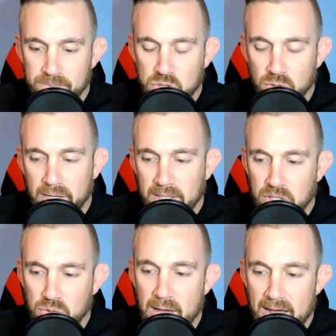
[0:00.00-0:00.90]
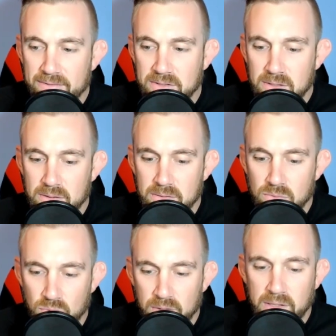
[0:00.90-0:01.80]
So like you have to
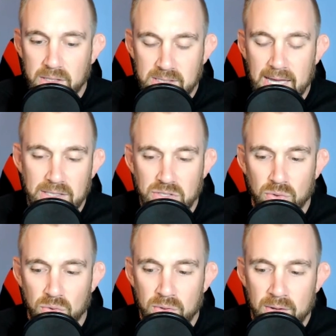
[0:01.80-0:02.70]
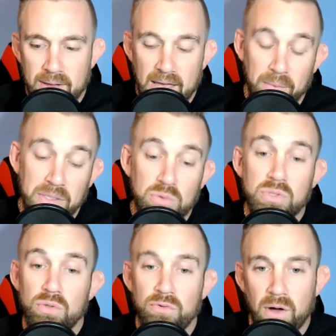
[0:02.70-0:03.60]
really schedule. And when you
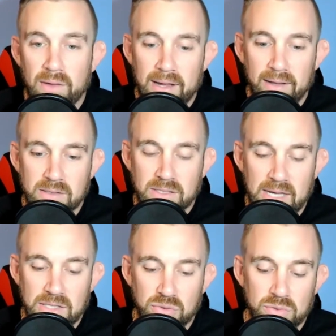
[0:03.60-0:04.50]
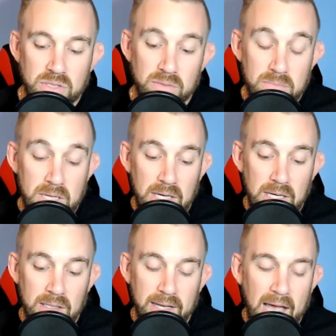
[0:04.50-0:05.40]
do fall out of the schedule, to
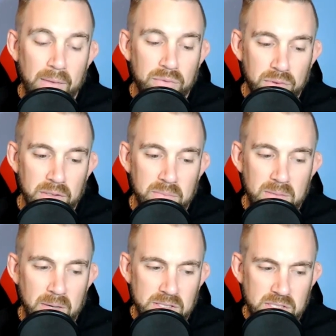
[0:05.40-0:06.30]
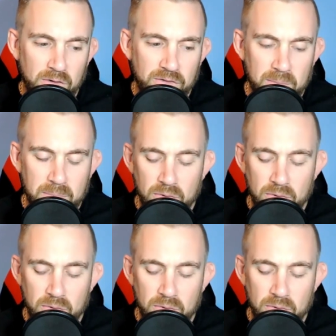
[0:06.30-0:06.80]
me, like I would really beat myself up